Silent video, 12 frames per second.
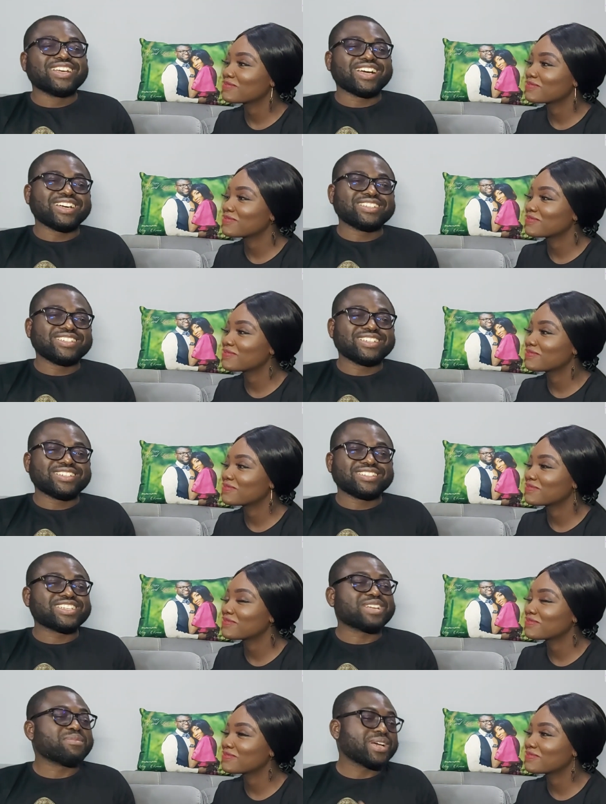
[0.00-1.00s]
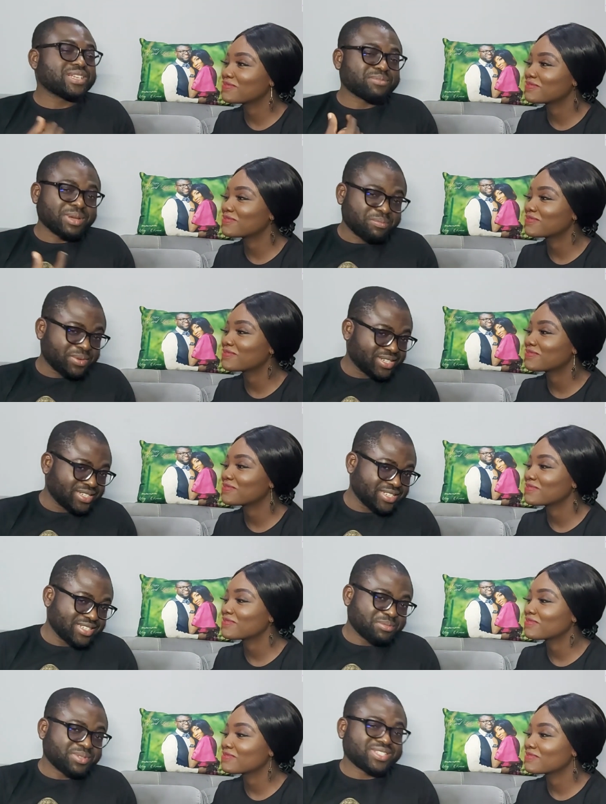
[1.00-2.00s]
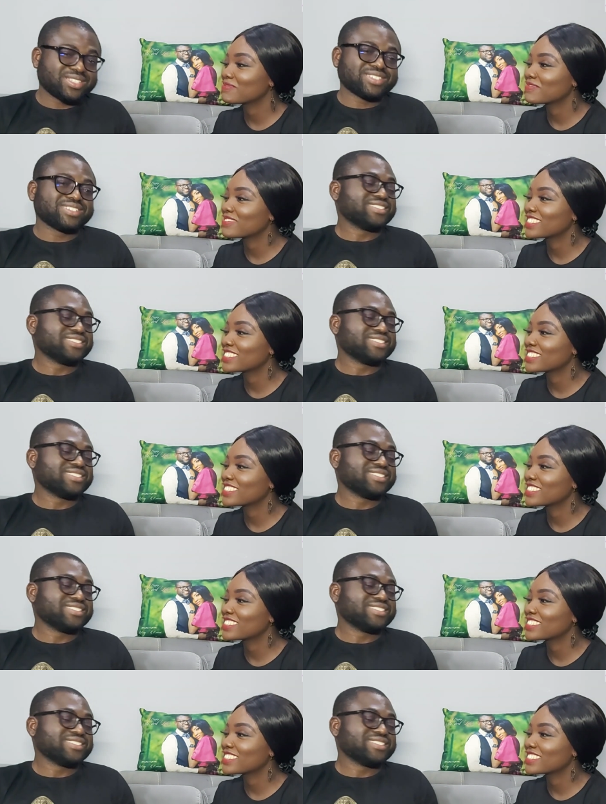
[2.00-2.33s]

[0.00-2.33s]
Speaker 1: and then she admires my pink lips.